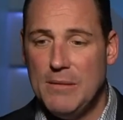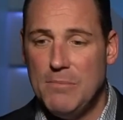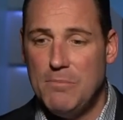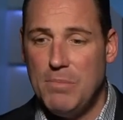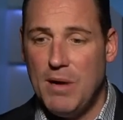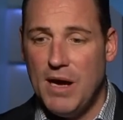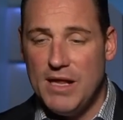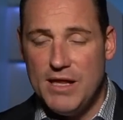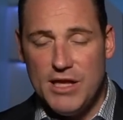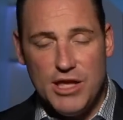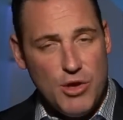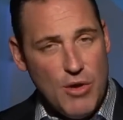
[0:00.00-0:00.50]

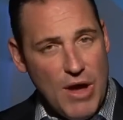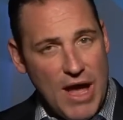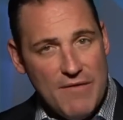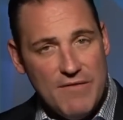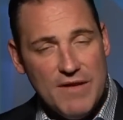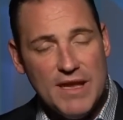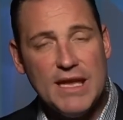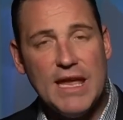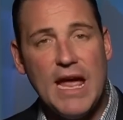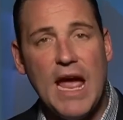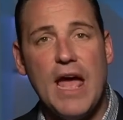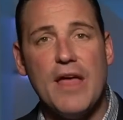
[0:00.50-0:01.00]
But you have a
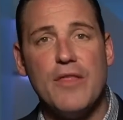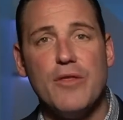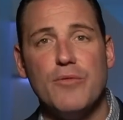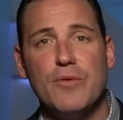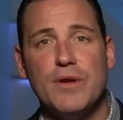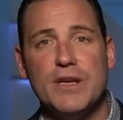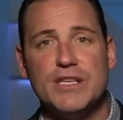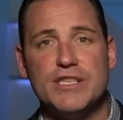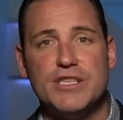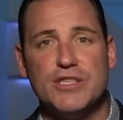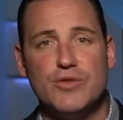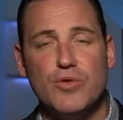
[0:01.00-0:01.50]

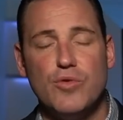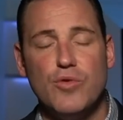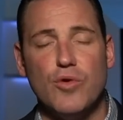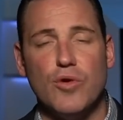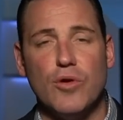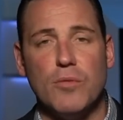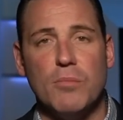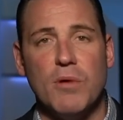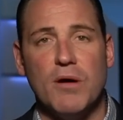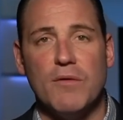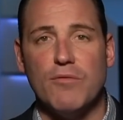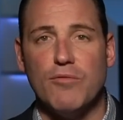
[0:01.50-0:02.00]
gathering
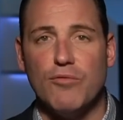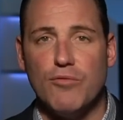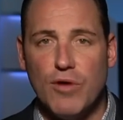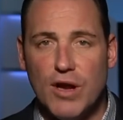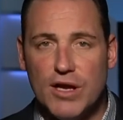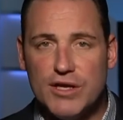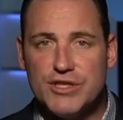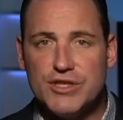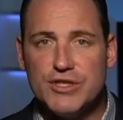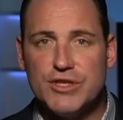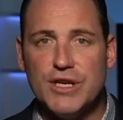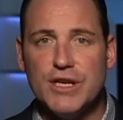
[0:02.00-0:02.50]
storm of
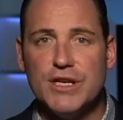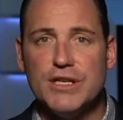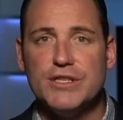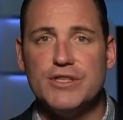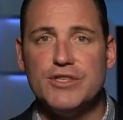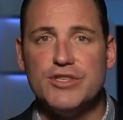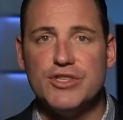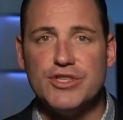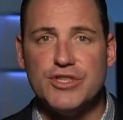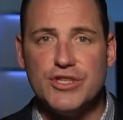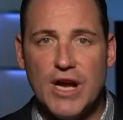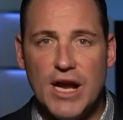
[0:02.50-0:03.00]
Russia,
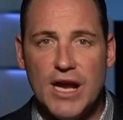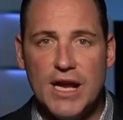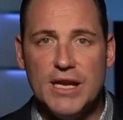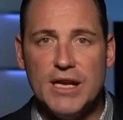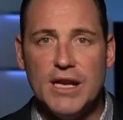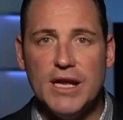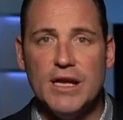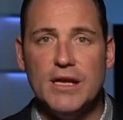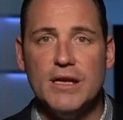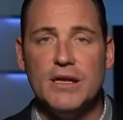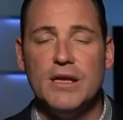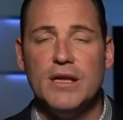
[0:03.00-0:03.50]

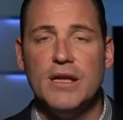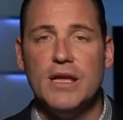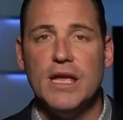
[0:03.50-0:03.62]
China,